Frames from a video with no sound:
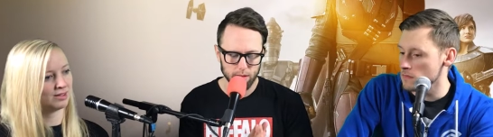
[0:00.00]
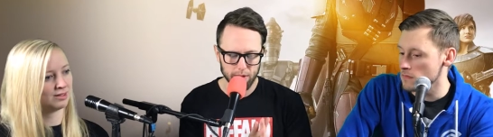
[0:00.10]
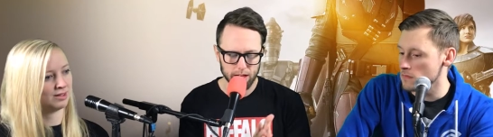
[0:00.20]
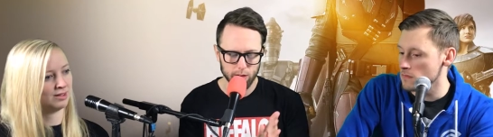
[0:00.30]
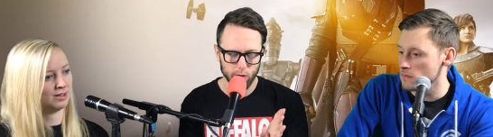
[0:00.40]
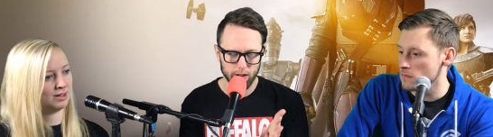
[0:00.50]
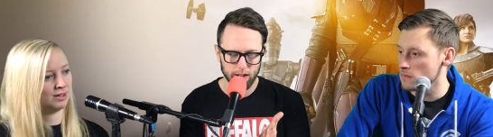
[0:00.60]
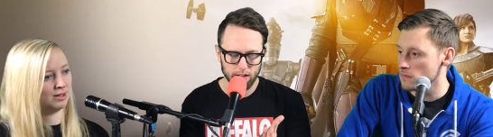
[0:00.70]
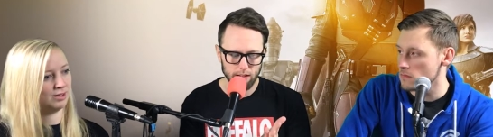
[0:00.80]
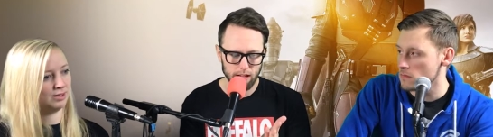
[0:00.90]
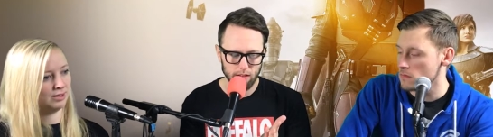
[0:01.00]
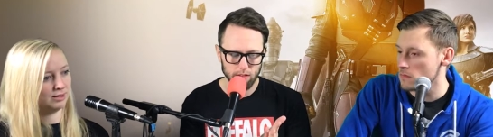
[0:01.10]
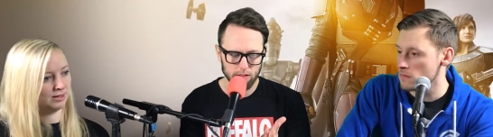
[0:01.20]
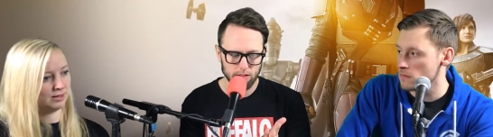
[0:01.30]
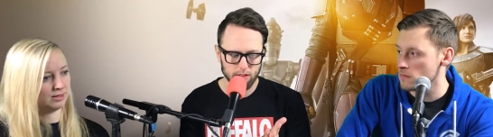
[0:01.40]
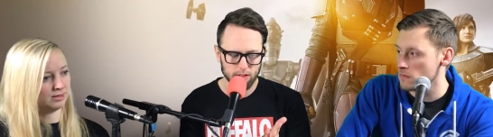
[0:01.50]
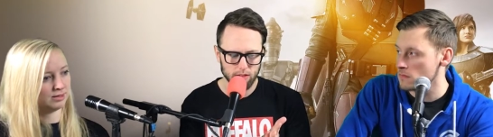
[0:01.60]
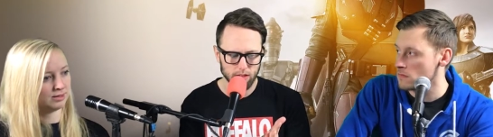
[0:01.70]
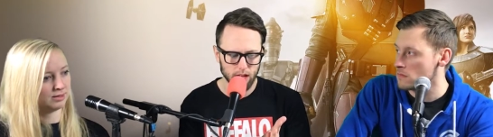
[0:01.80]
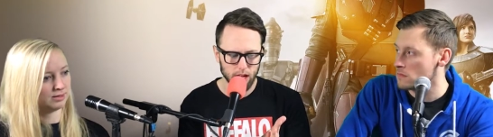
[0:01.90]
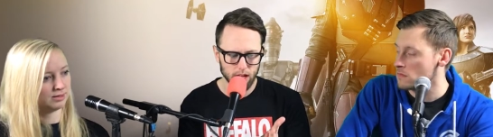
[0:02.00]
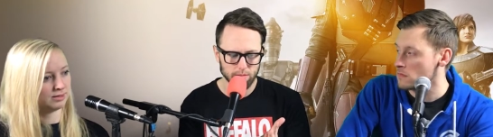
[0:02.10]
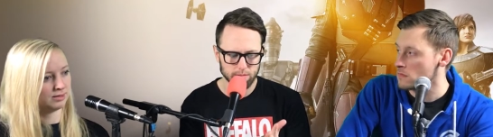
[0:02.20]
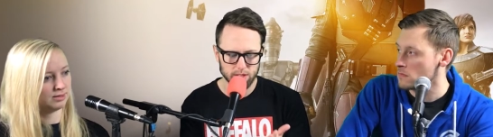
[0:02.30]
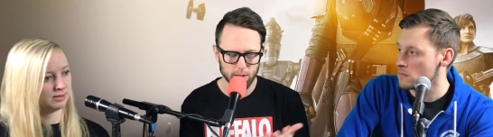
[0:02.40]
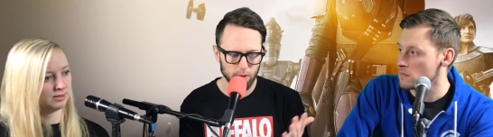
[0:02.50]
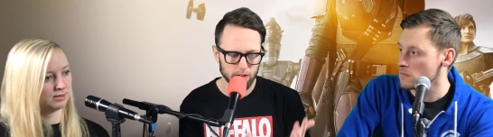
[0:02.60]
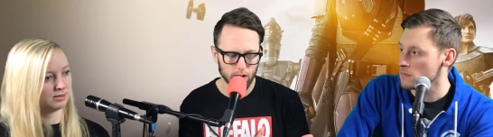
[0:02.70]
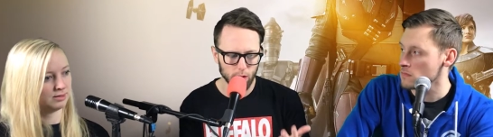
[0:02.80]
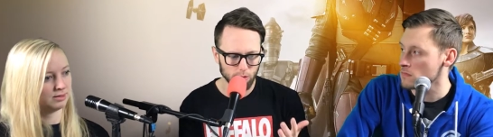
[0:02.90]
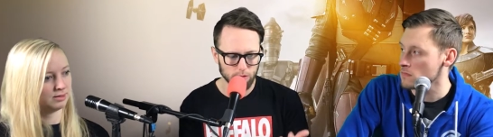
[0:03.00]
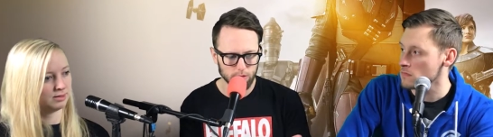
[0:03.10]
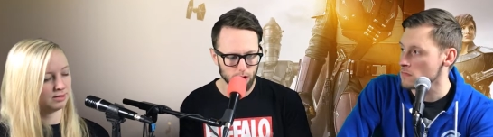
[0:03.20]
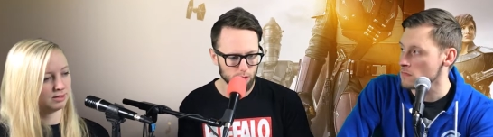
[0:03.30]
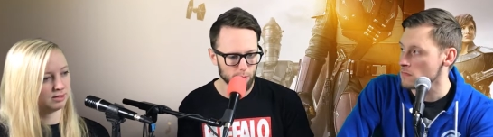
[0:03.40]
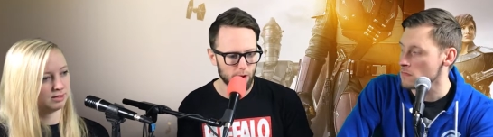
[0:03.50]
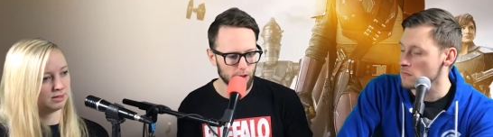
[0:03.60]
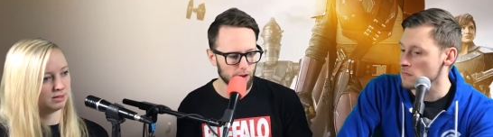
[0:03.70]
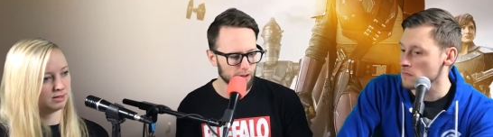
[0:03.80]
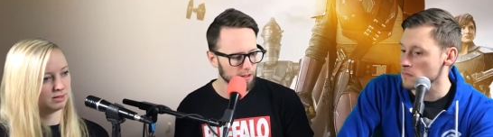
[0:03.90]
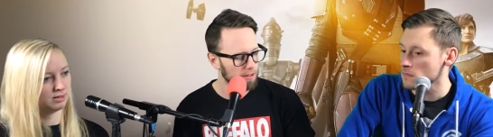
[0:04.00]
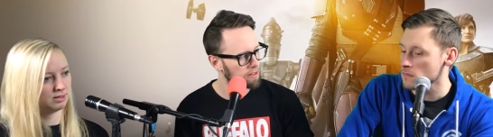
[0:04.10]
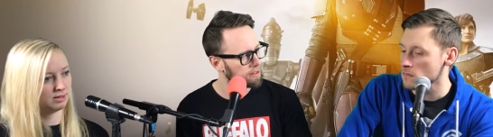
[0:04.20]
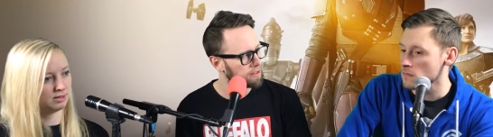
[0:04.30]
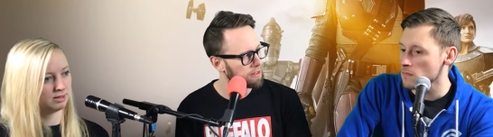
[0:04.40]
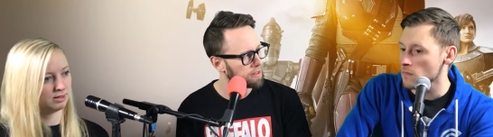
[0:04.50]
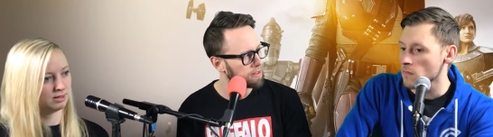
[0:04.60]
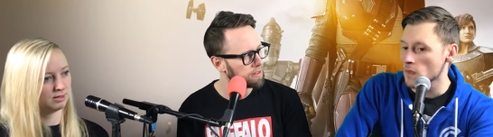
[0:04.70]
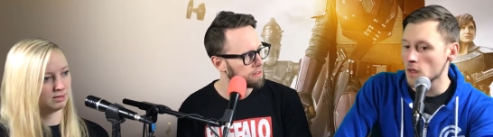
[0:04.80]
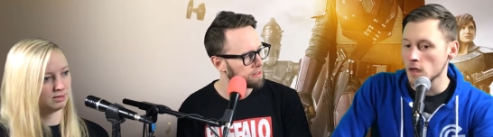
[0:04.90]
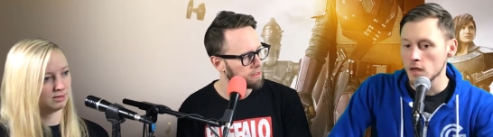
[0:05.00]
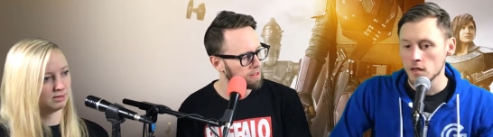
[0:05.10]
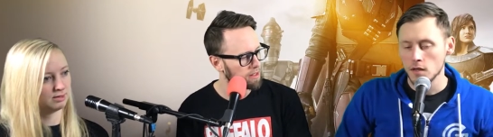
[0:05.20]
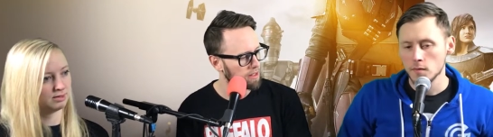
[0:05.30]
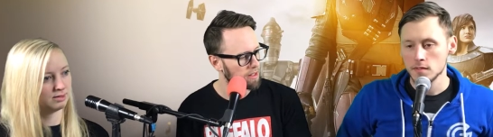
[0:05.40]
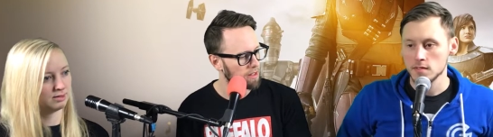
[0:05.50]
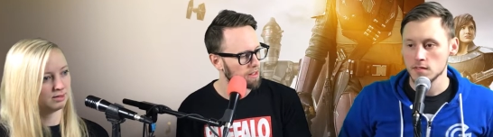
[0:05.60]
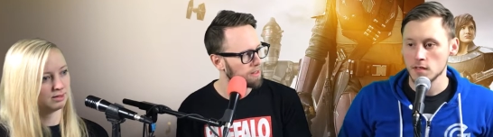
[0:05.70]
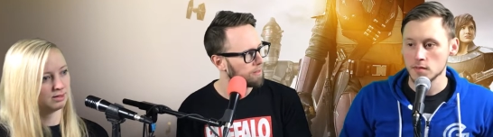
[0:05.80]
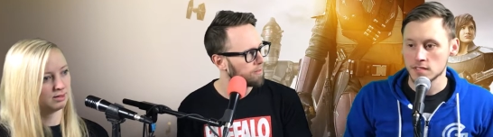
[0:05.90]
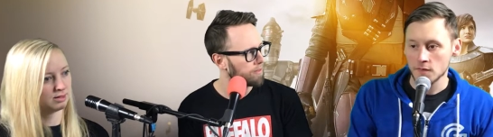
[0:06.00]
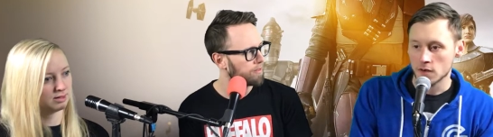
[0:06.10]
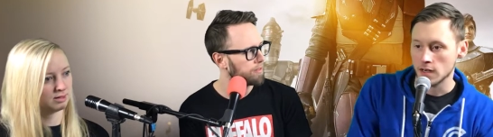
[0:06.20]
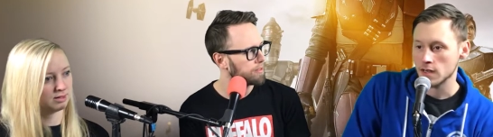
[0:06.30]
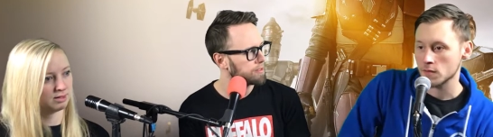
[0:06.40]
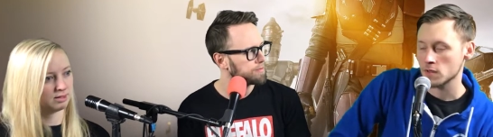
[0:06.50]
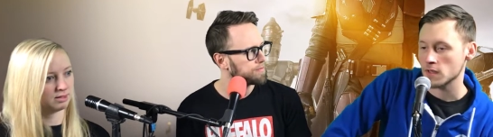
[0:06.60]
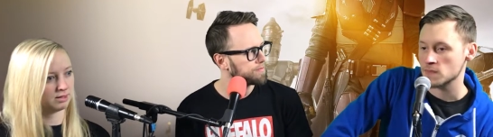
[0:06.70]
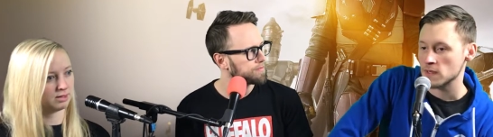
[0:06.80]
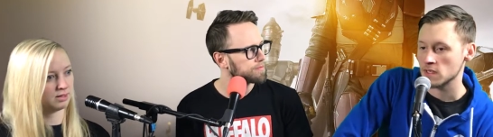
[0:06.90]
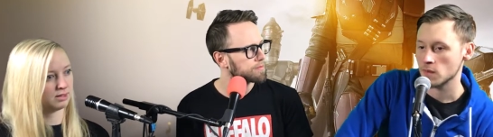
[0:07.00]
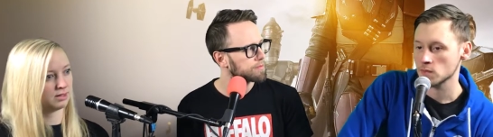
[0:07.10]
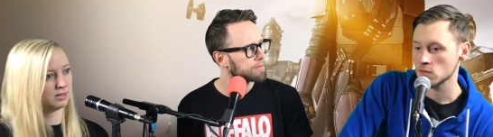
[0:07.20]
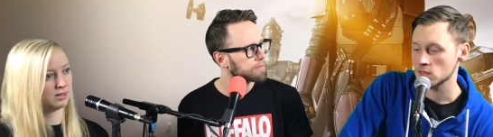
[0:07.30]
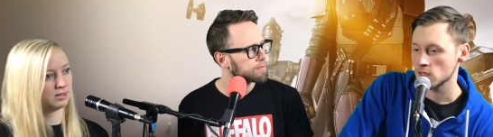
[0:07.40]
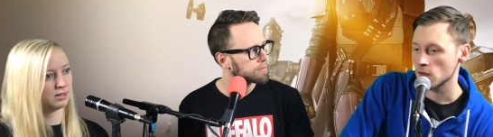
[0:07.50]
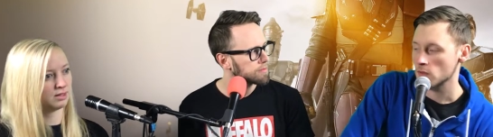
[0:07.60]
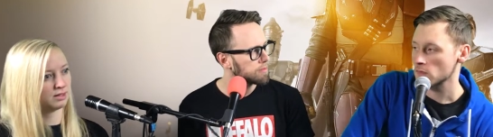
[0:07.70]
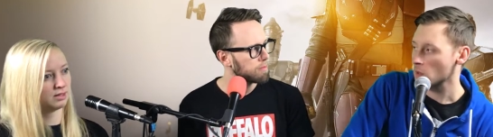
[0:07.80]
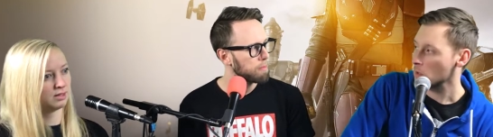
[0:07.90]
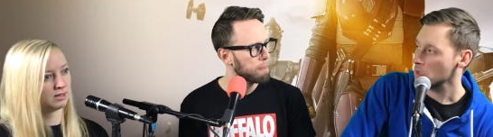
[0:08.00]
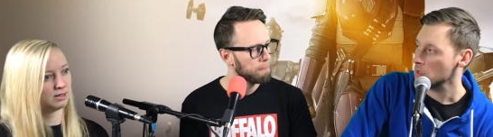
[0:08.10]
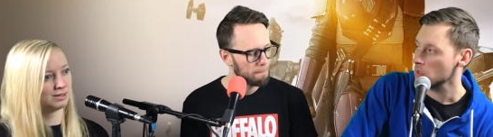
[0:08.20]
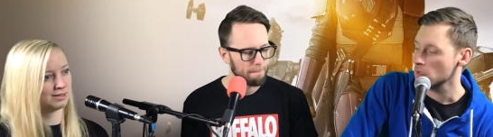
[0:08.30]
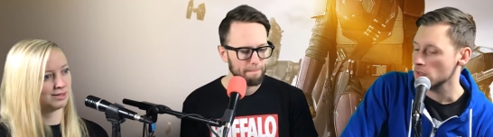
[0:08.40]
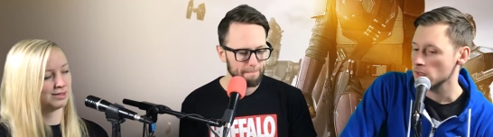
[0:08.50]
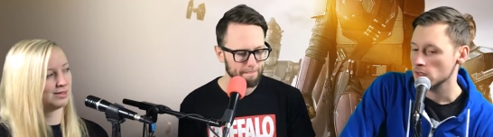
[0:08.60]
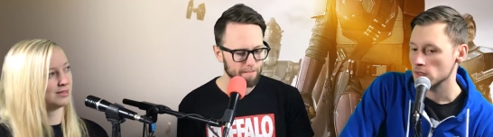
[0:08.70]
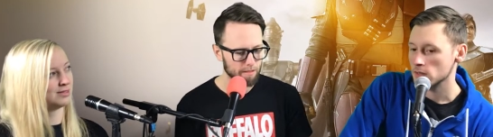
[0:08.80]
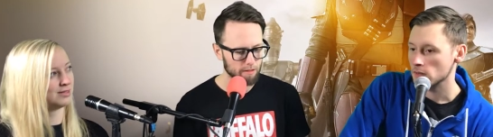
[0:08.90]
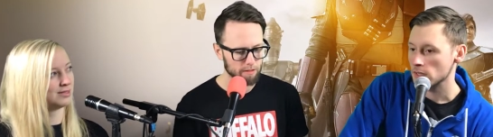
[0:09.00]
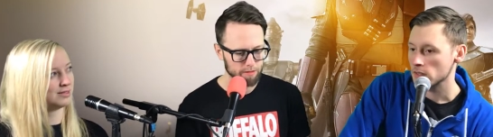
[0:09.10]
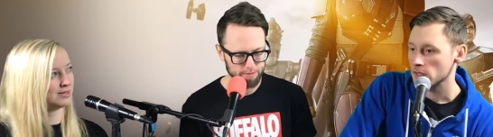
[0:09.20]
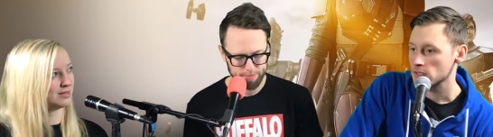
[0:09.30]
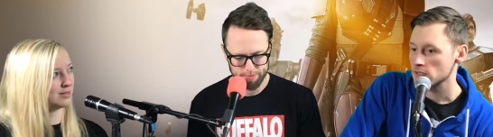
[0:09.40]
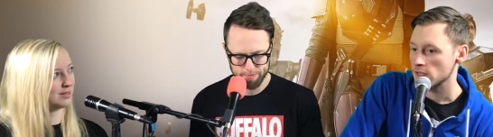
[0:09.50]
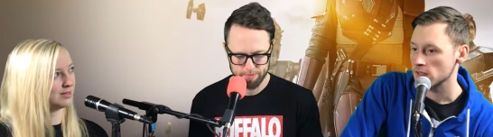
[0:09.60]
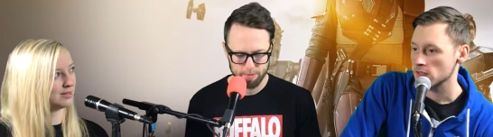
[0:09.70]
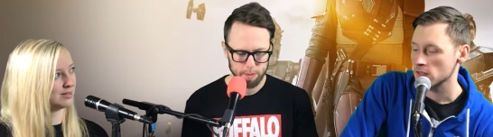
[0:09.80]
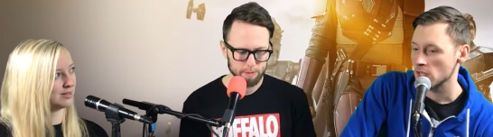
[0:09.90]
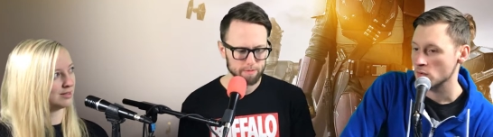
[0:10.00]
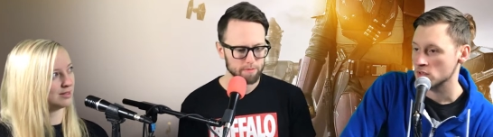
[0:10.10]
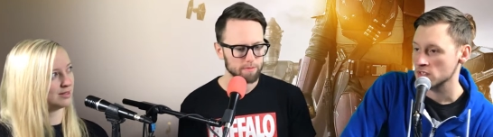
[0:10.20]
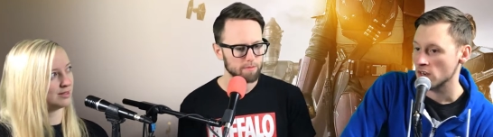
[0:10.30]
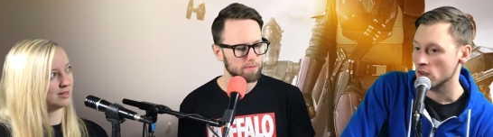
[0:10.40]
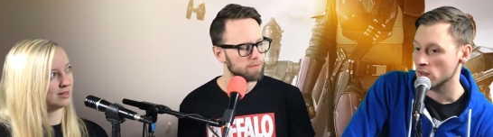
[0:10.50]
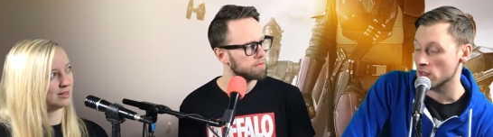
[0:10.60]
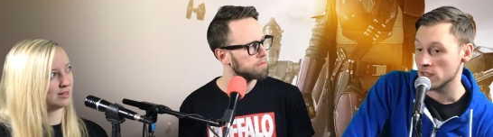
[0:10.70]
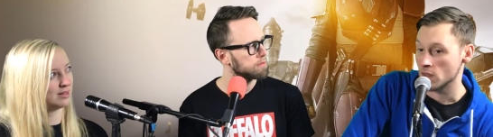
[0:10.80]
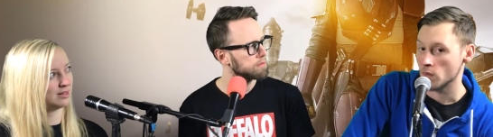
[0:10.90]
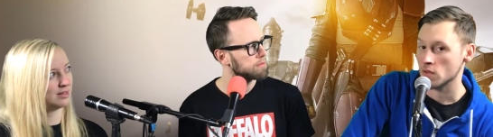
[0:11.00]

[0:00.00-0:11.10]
Speaker 1: the Mandalorian and some unknown other bounty hunter?
Speaker 2: It was different. I didn't really expect the episode to start off that way. I liked that they were just kind of like in the